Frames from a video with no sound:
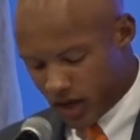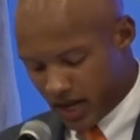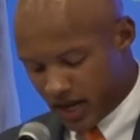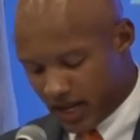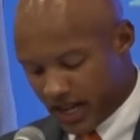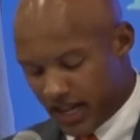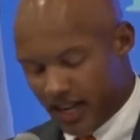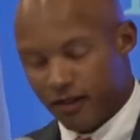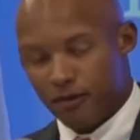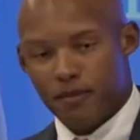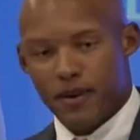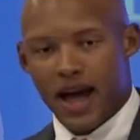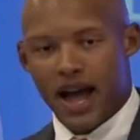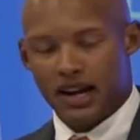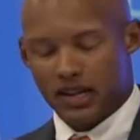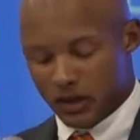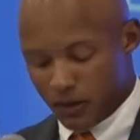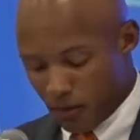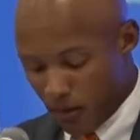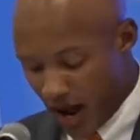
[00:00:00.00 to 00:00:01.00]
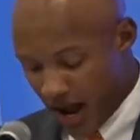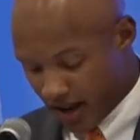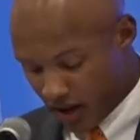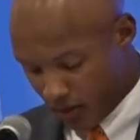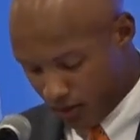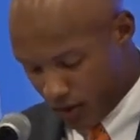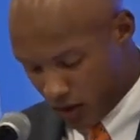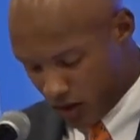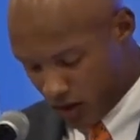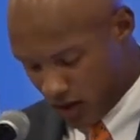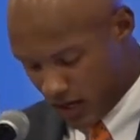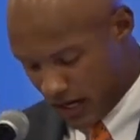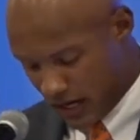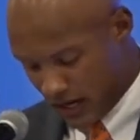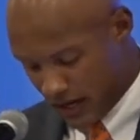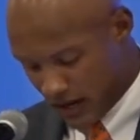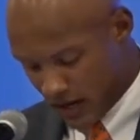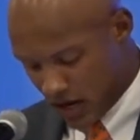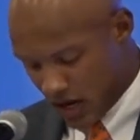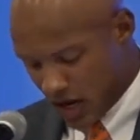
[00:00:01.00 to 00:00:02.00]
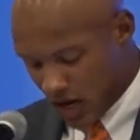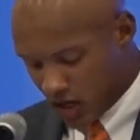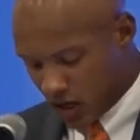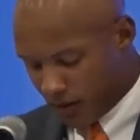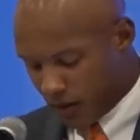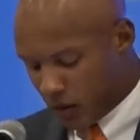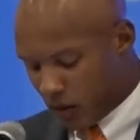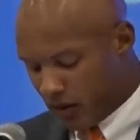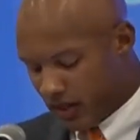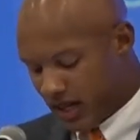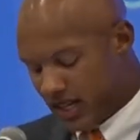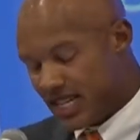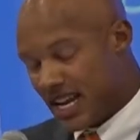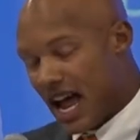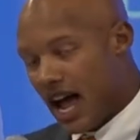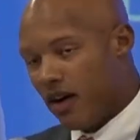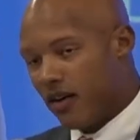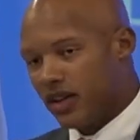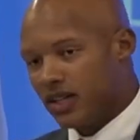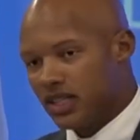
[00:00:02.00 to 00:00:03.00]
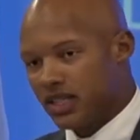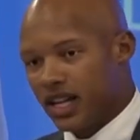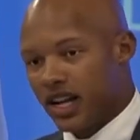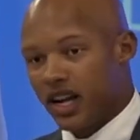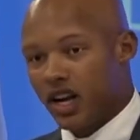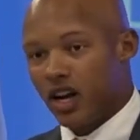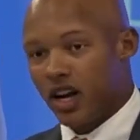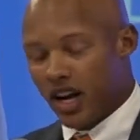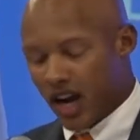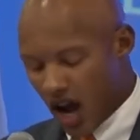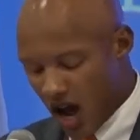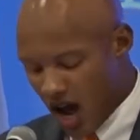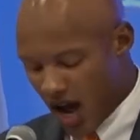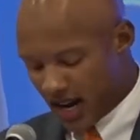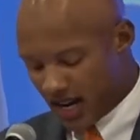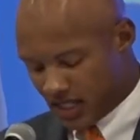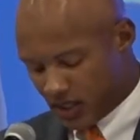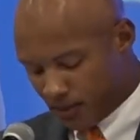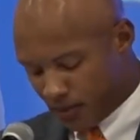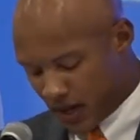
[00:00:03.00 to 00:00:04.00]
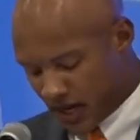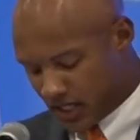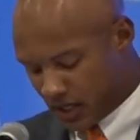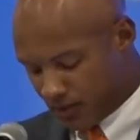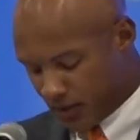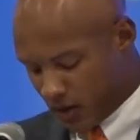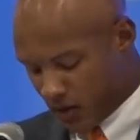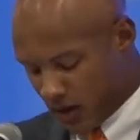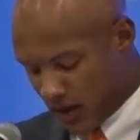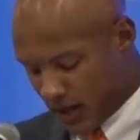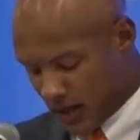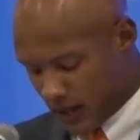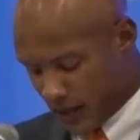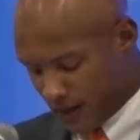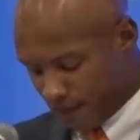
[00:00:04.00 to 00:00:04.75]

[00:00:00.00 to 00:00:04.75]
in and give back to my community to be one of the talents that God has blessed me with.